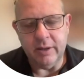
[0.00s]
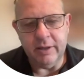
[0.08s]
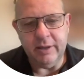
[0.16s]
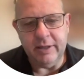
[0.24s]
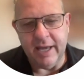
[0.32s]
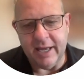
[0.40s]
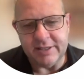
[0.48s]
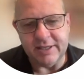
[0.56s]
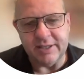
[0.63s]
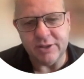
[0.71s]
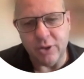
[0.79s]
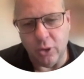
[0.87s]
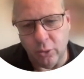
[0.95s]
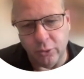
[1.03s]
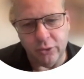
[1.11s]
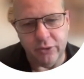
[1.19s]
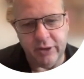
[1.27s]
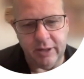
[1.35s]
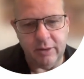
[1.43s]
Yes, it's
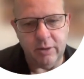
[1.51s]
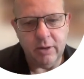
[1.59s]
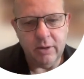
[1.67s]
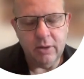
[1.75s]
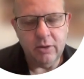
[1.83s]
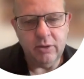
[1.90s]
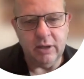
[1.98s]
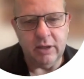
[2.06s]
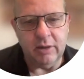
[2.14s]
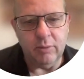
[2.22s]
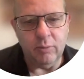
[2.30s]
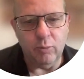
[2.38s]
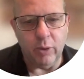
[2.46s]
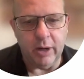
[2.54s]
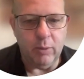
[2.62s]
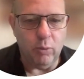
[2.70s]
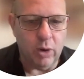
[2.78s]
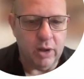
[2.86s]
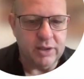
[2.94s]
colder than what it
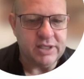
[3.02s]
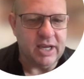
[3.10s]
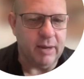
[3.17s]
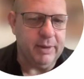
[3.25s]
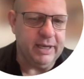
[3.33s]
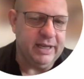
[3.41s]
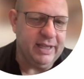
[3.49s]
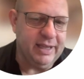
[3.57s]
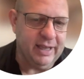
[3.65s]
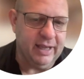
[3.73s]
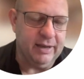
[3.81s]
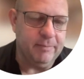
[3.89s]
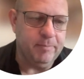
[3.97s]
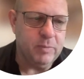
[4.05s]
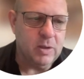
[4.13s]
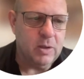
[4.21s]
was coming in,